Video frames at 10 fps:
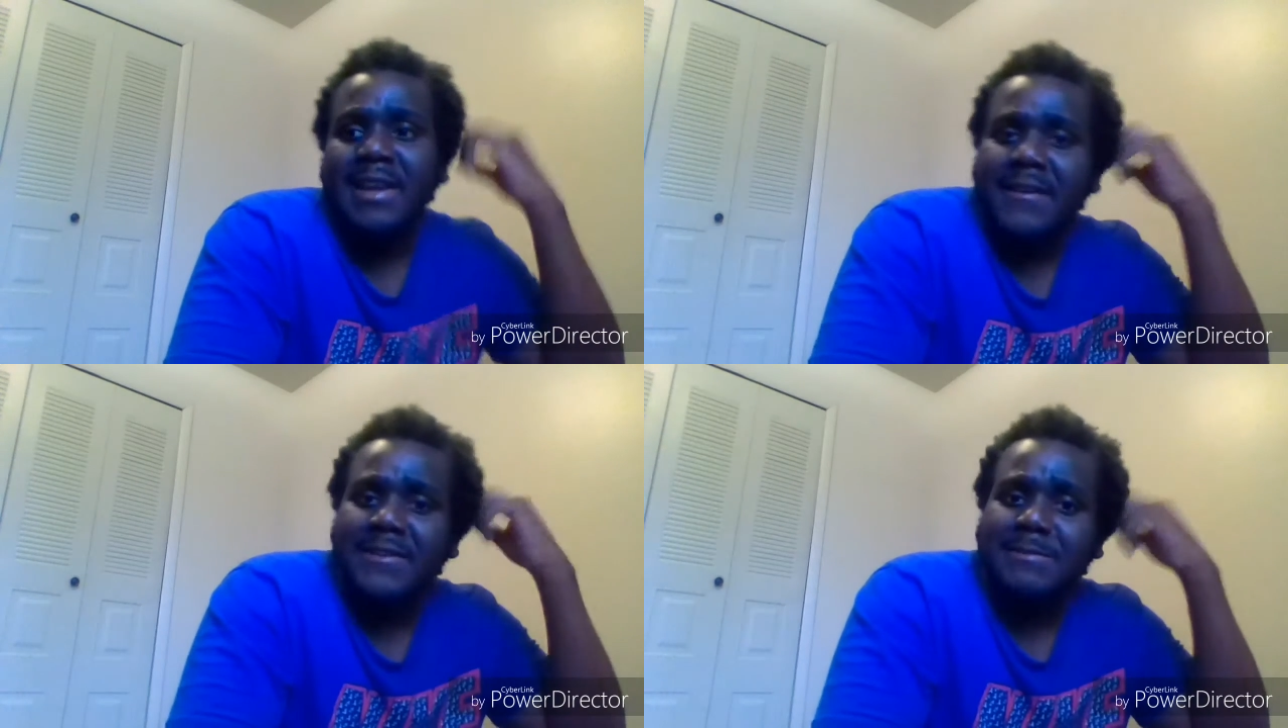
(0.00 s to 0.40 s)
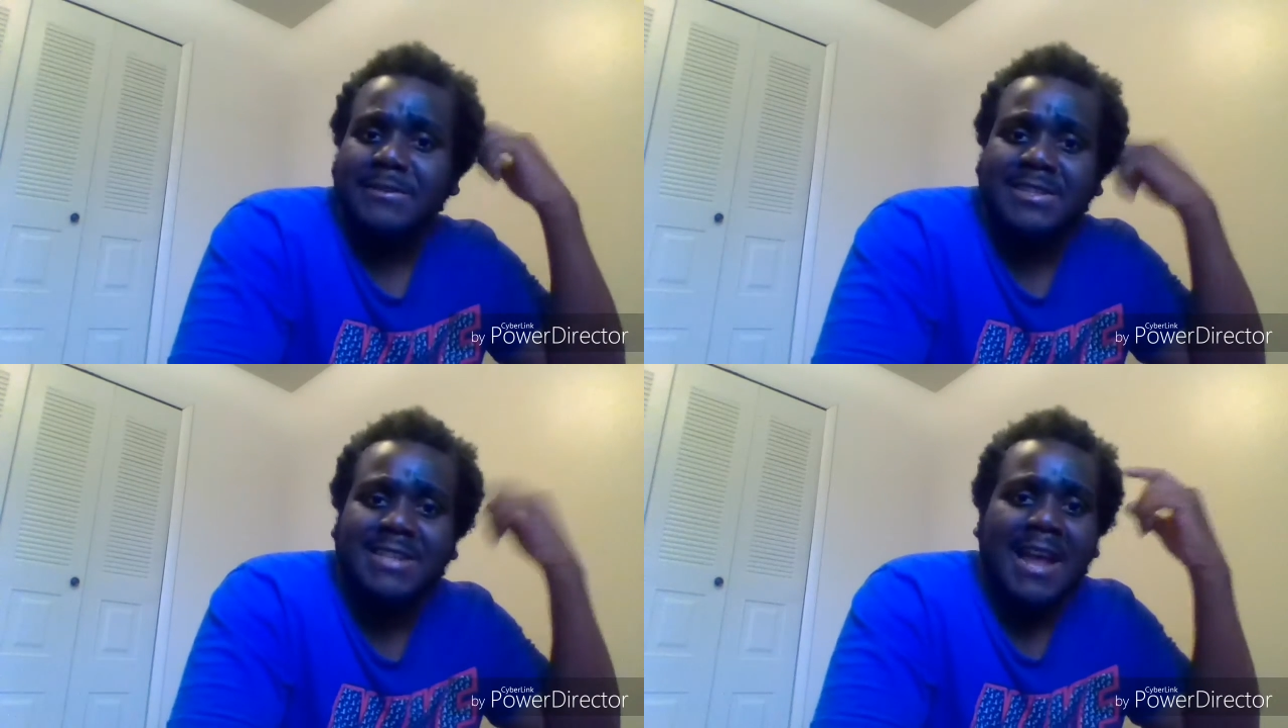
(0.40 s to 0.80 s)
It was
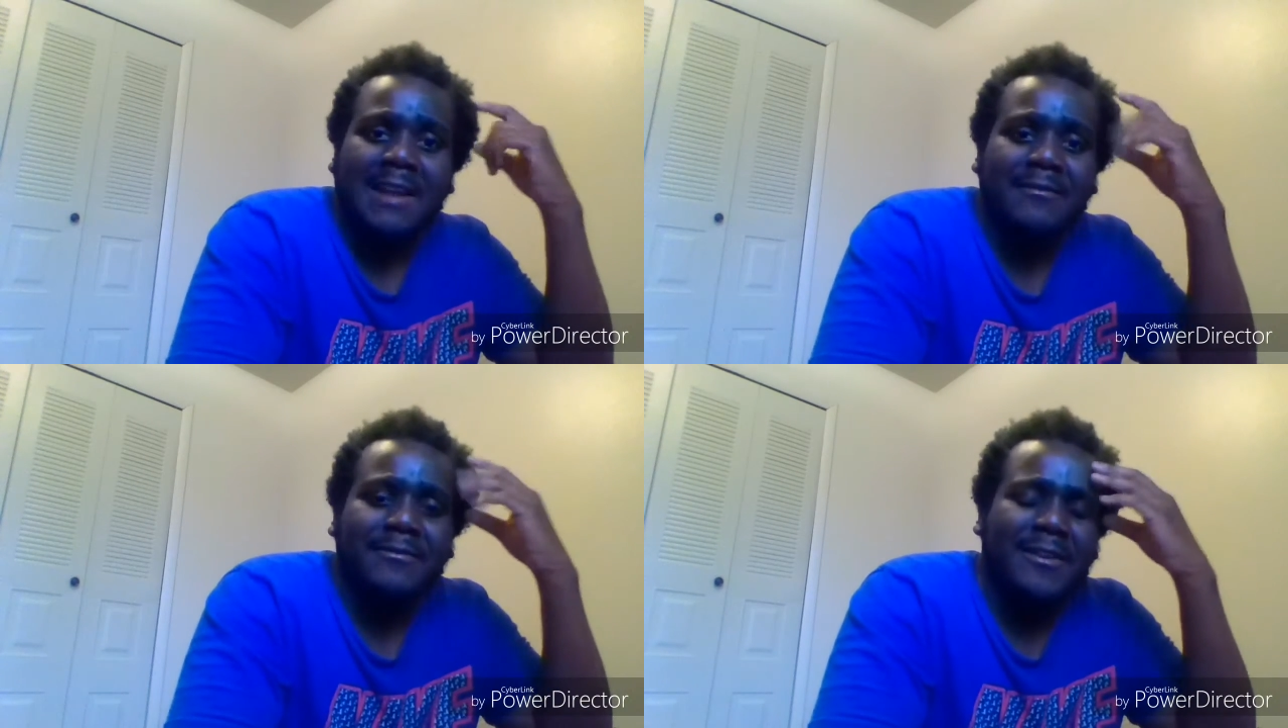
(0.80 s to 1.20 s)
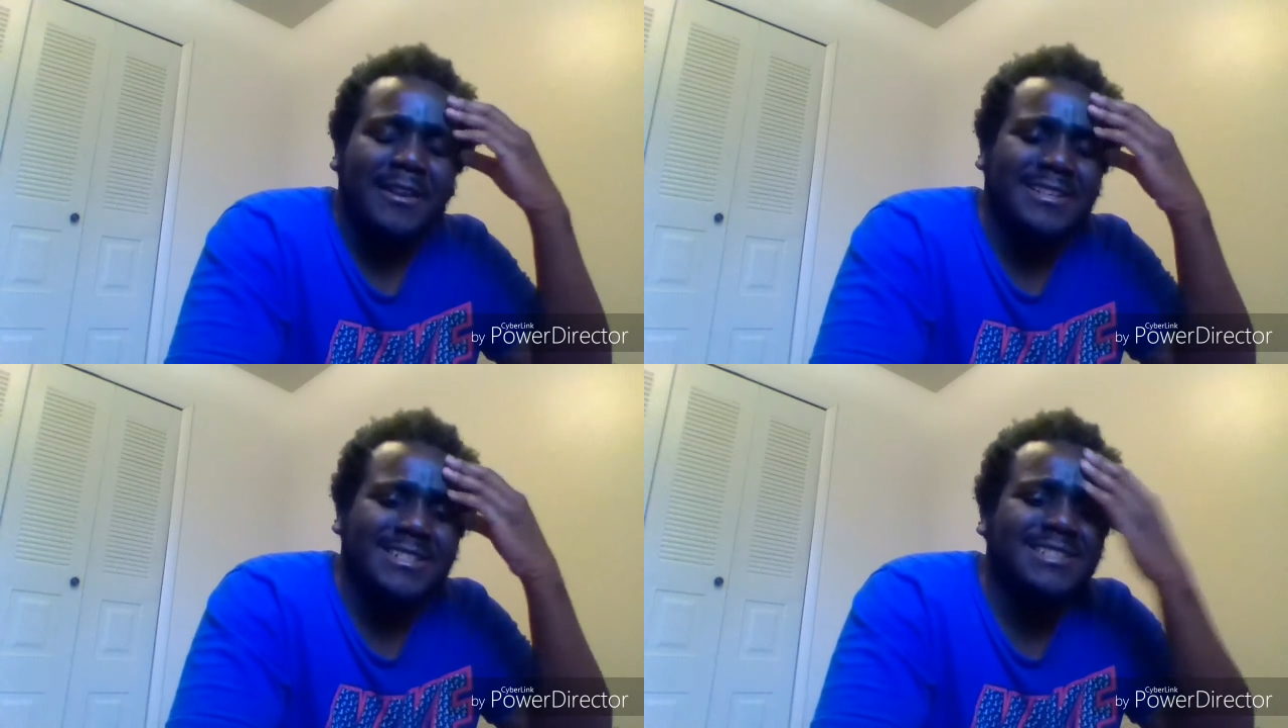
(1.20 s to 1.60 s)
both sad and
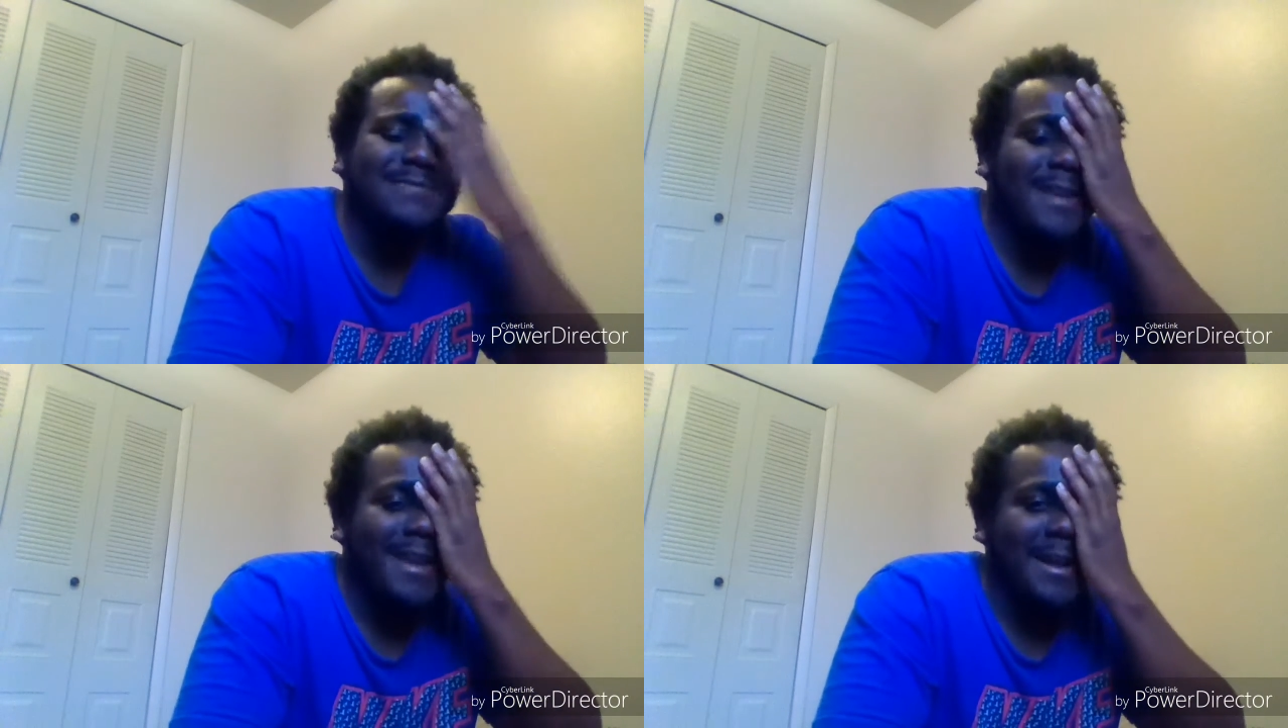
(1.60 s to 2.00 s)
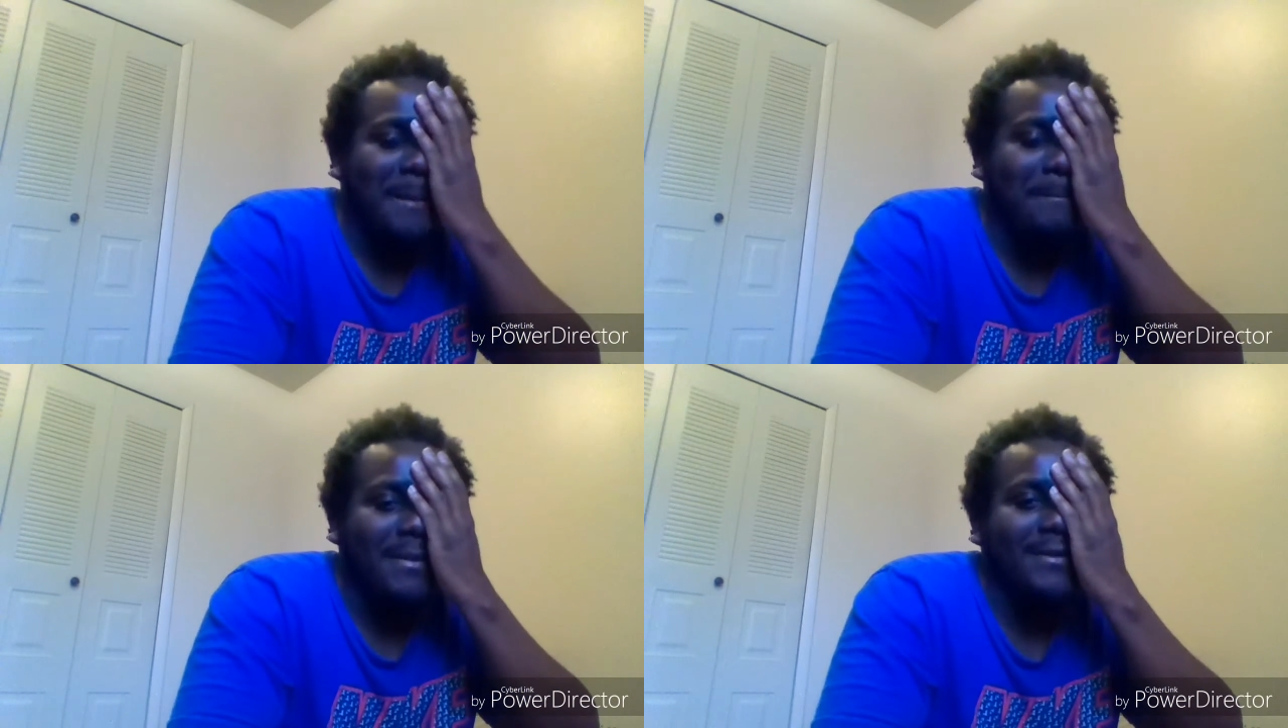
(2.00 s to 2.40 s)
funny. This man had
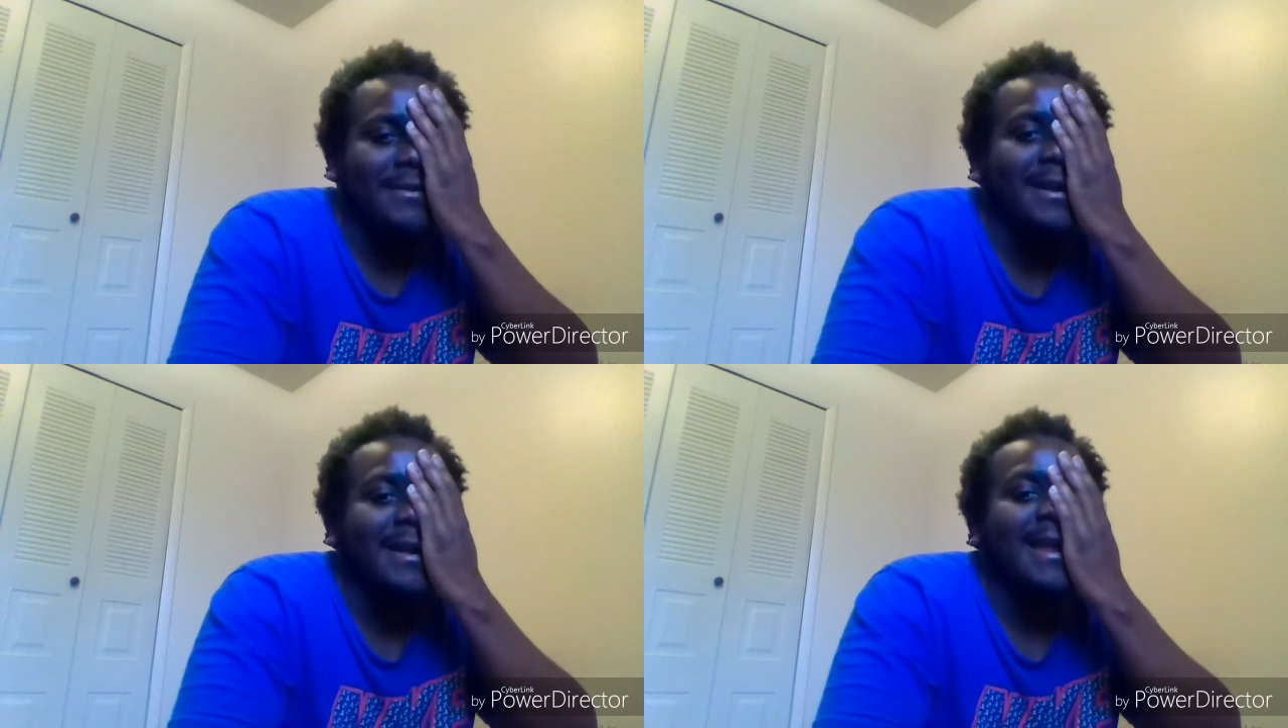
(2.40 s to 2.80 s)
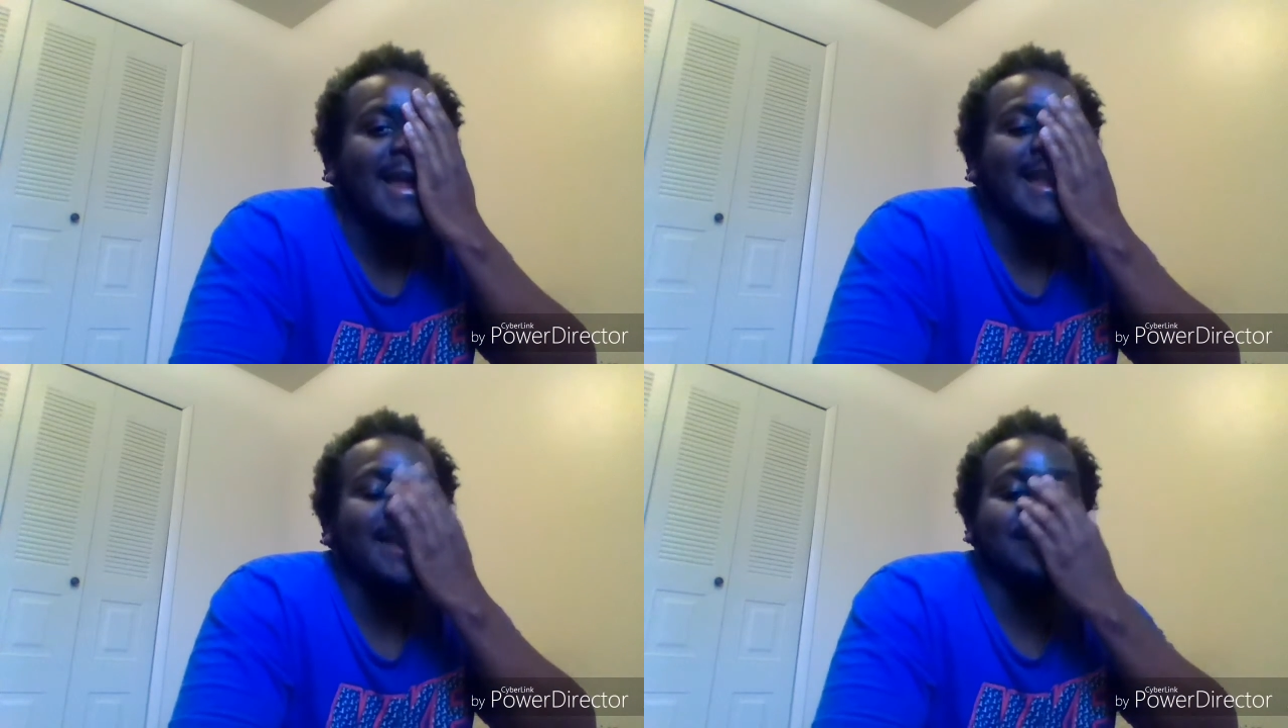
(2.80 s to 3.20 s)
a beer gut
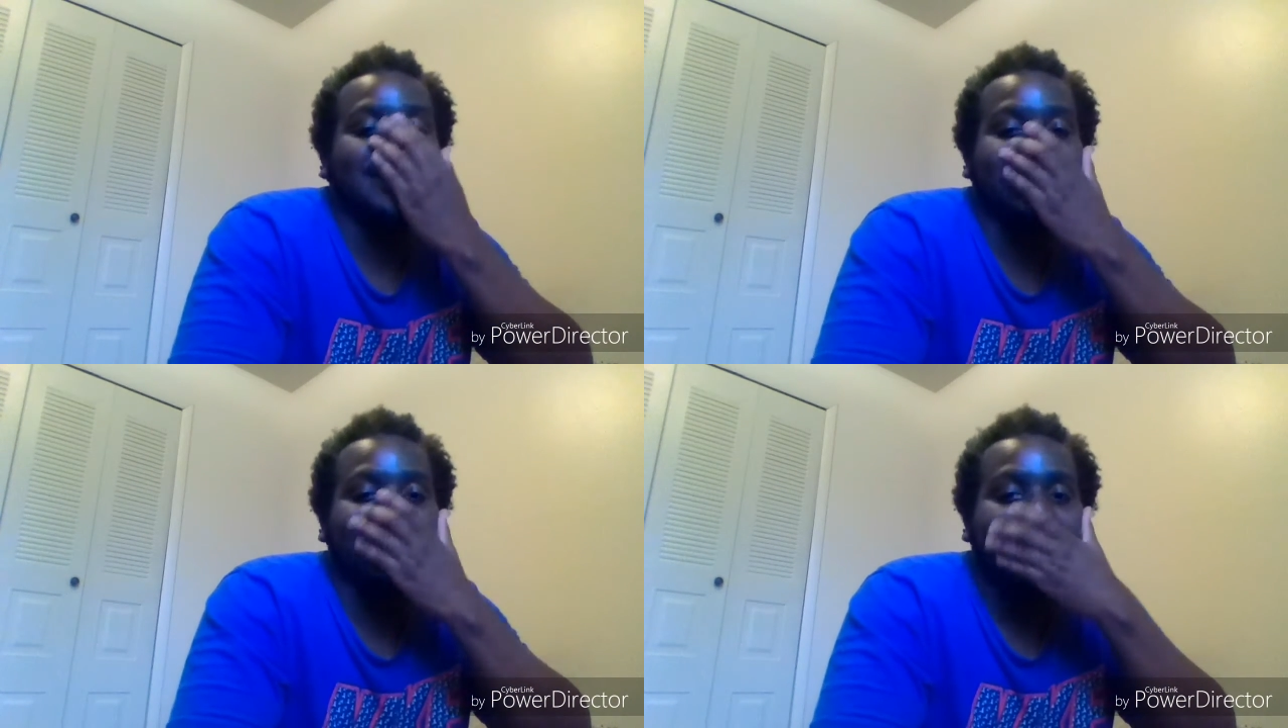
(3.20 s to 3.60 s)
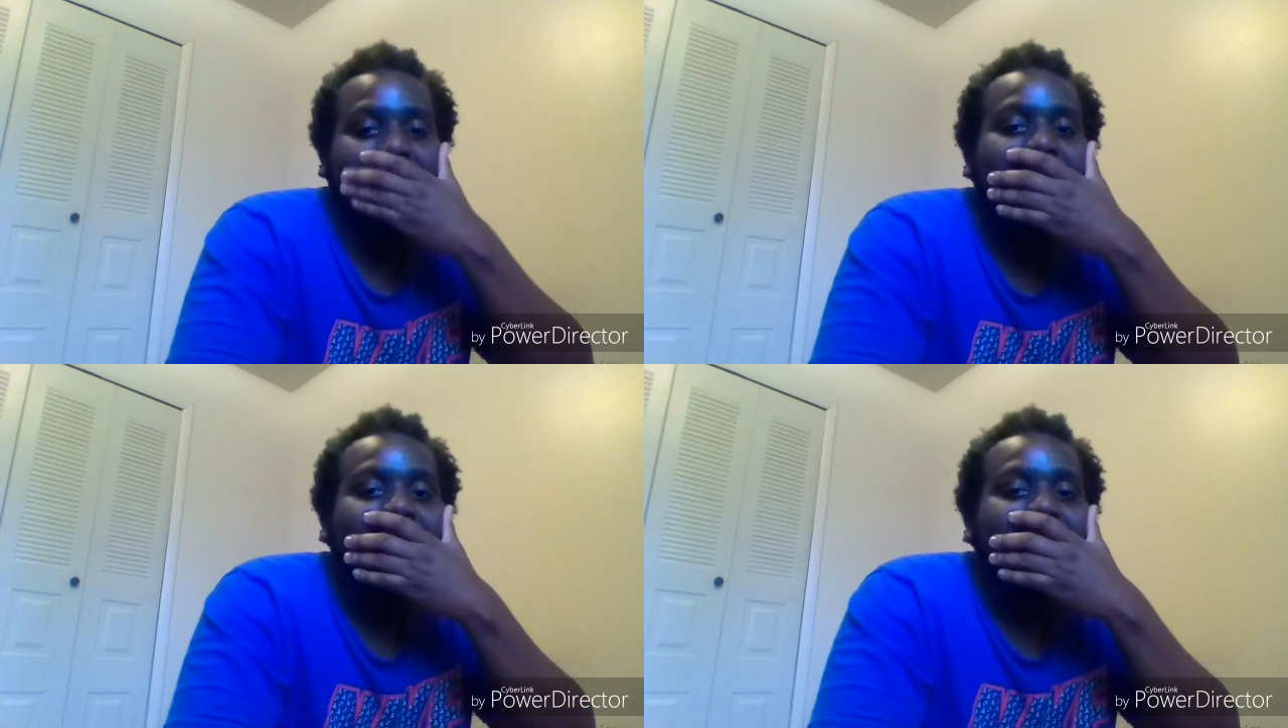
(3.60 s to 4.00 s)
and he was a drunk.